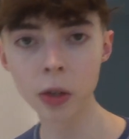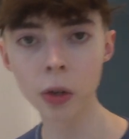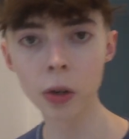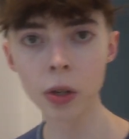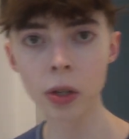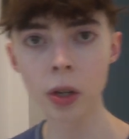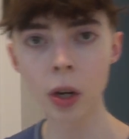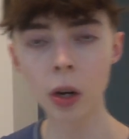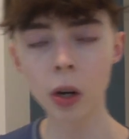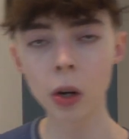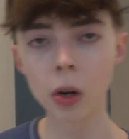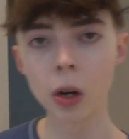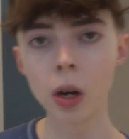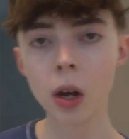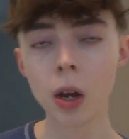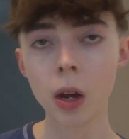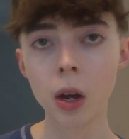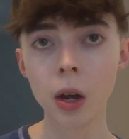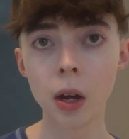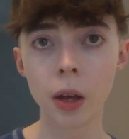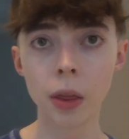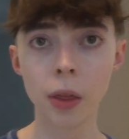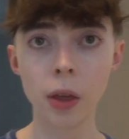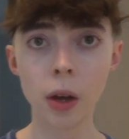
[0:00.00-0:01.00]
or so,
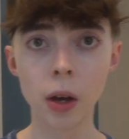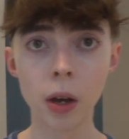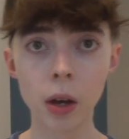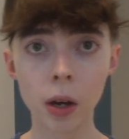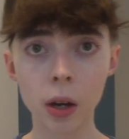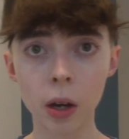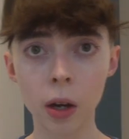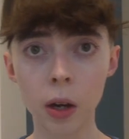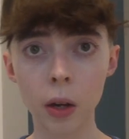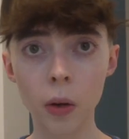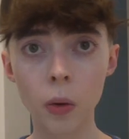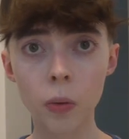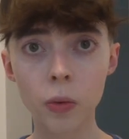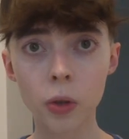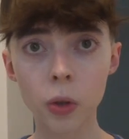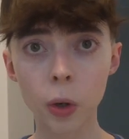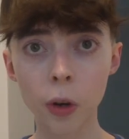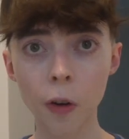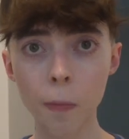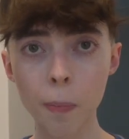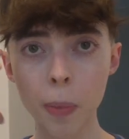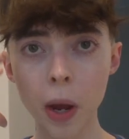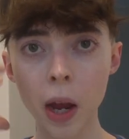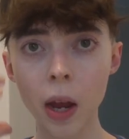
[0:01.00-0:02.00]
the
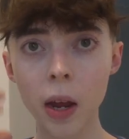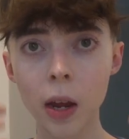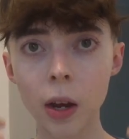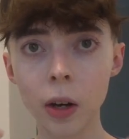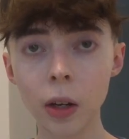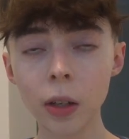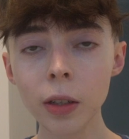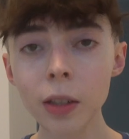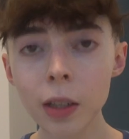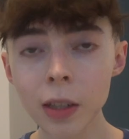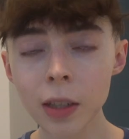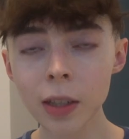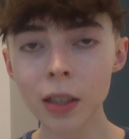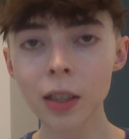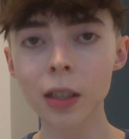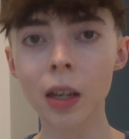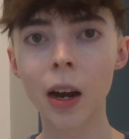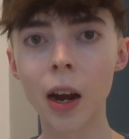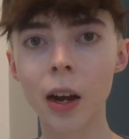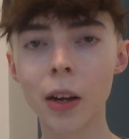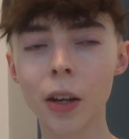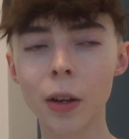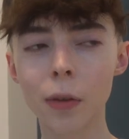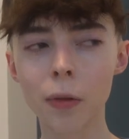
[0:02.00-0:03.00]
sort of paleness
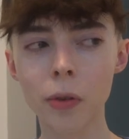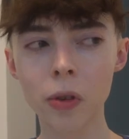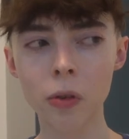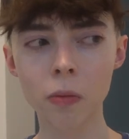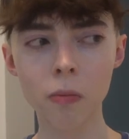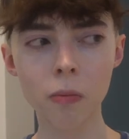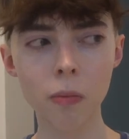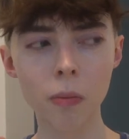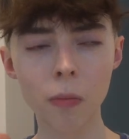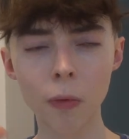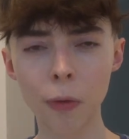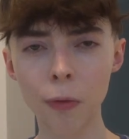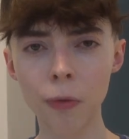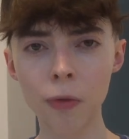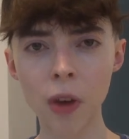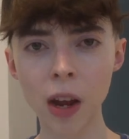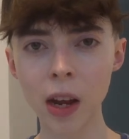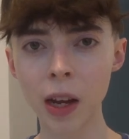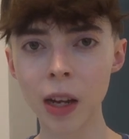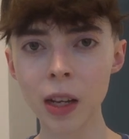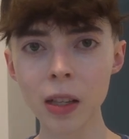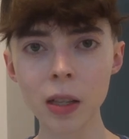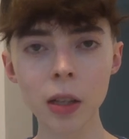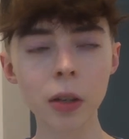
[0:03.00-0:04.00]
kind of
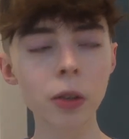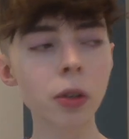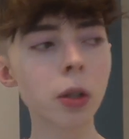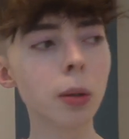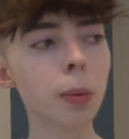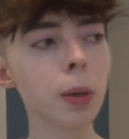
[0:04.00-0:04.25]
fades a little